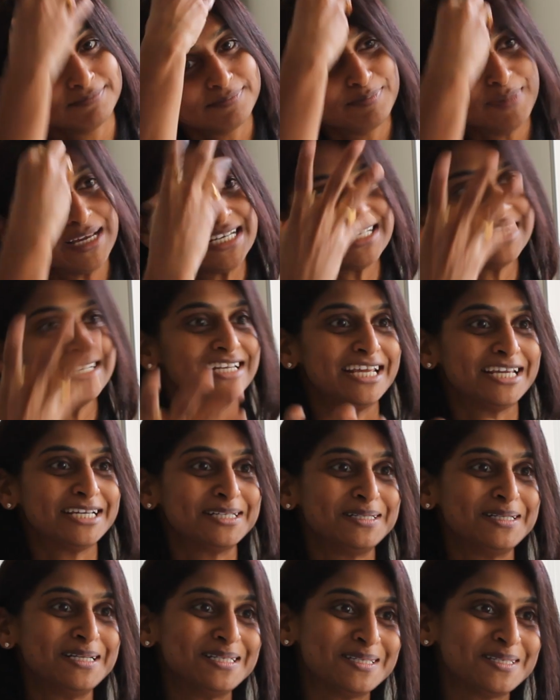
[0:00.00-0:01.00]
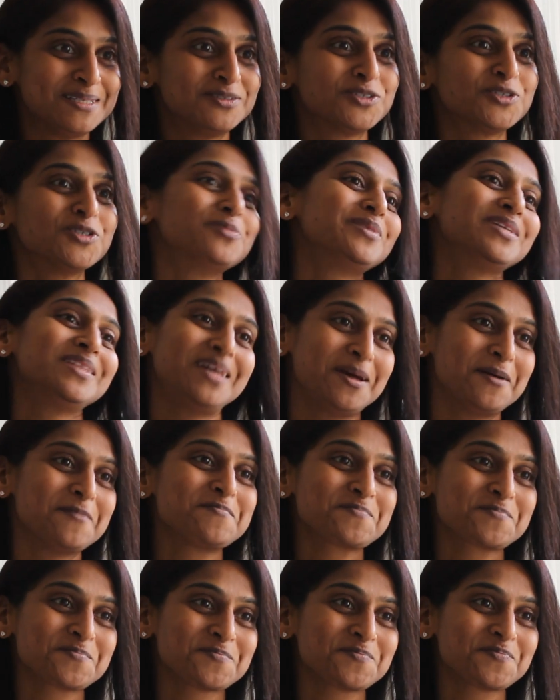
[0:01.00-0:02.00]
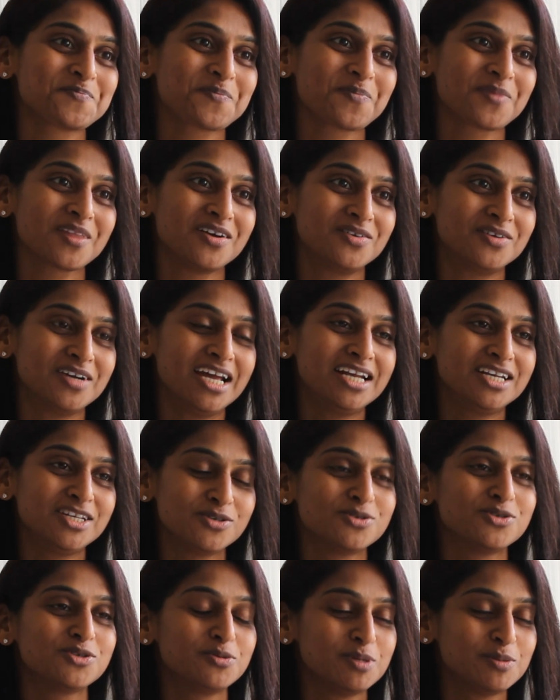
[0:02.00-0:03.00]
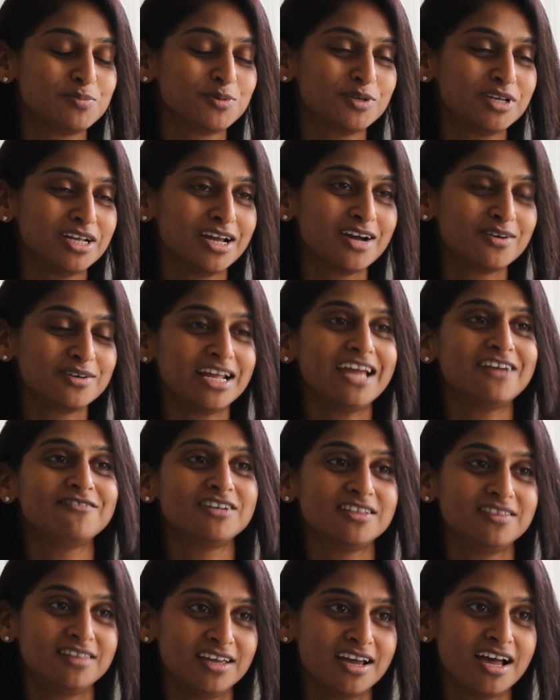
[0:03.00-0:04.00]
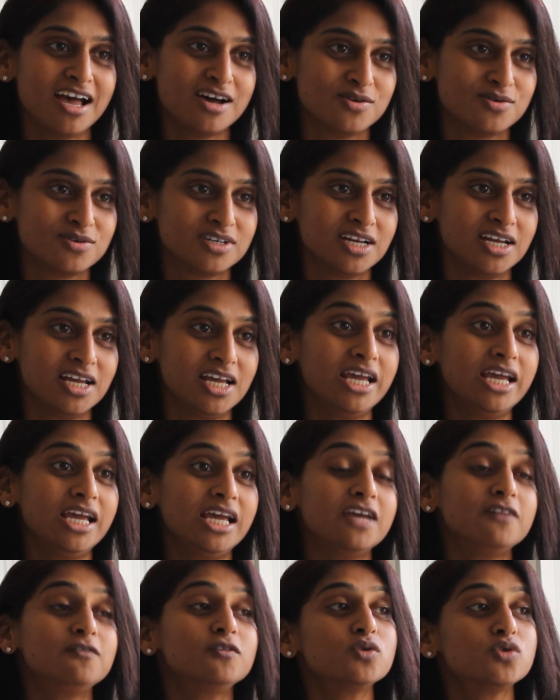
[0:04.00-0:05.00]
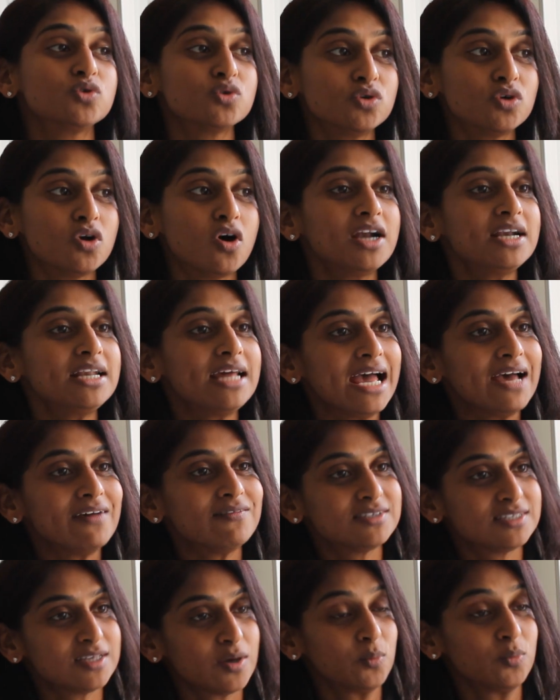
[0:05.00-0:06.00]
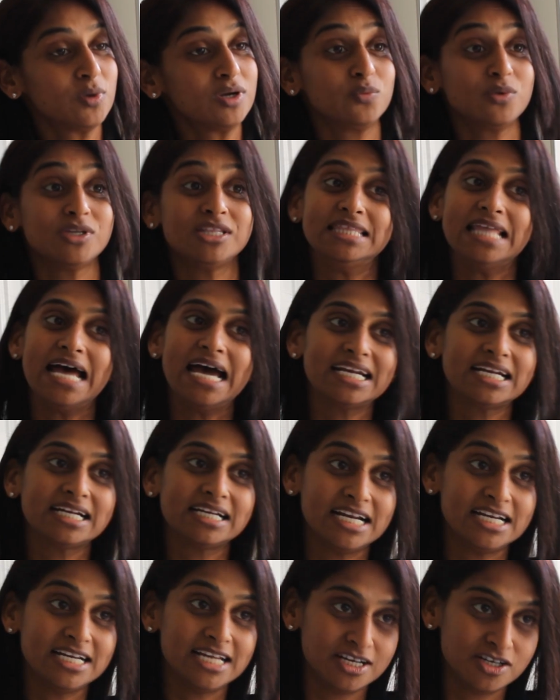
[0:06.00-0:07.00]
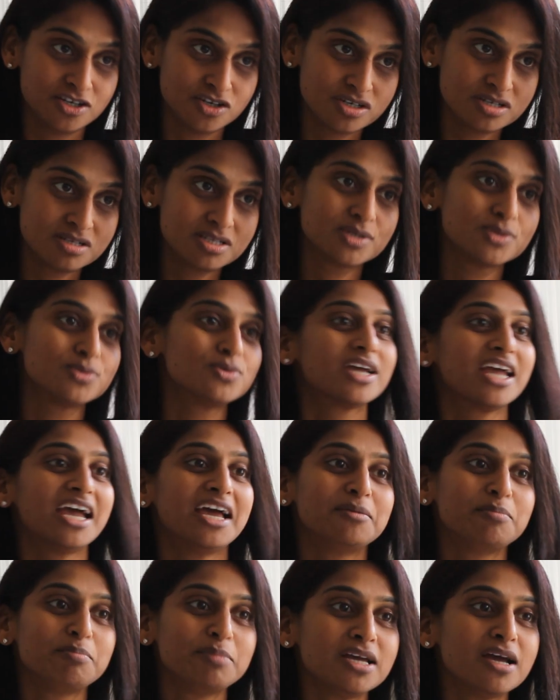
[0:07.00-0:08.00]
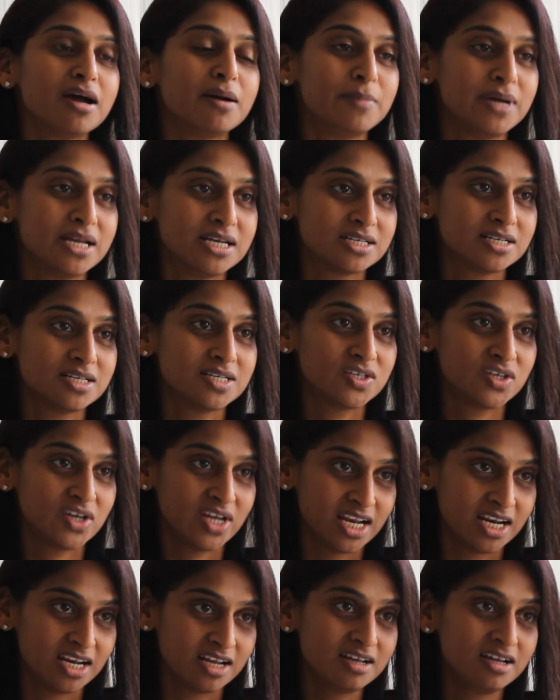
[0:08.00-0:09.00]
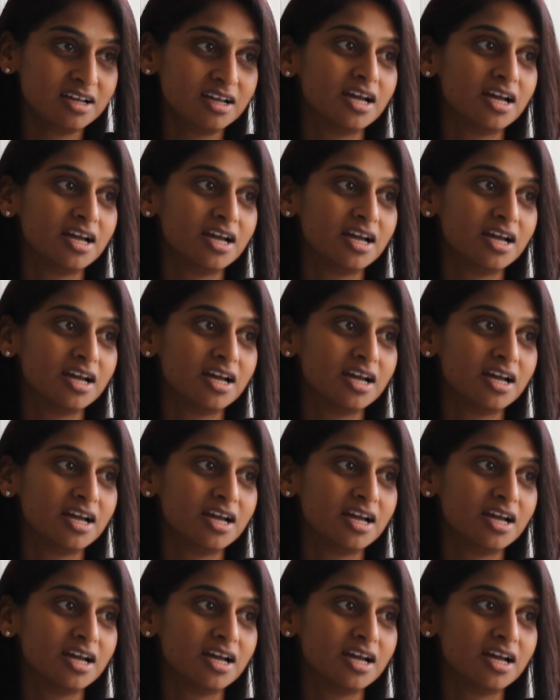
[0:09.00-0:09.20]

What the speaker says: mental nakedness should be there, right? You should be putting out everything out. If you do not have someone with that credentials who can be a mental trainer,